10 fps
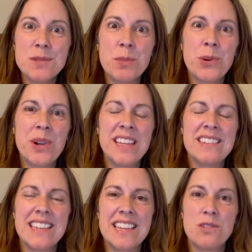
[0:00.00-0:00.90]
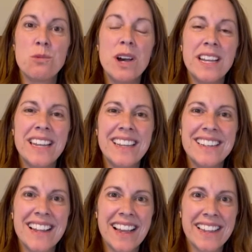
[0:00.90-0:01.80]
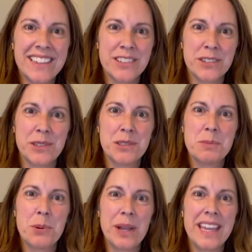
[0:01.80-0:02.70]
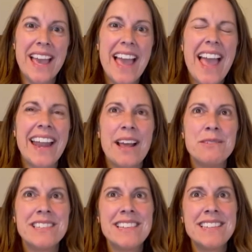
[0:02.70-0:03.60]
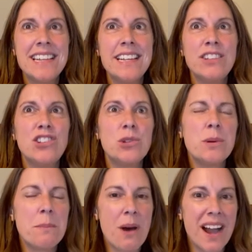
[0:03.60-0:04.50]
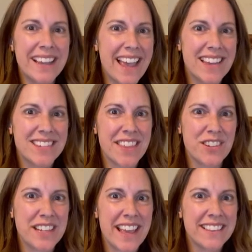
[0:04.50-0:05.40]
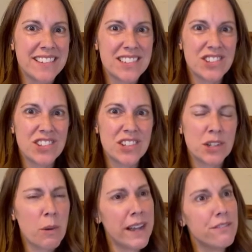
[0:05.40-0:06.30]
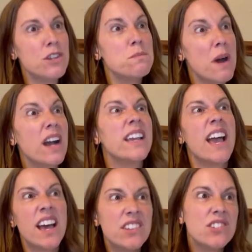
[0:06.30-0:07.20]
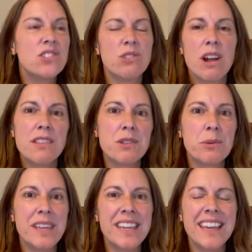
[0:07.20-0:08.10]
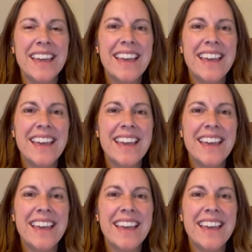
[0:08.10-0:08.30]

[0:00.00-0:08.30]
boys and 1 9-year-old boy. And I was listening to a podcast the other day. I listened to quite a few podcasts throughout the week.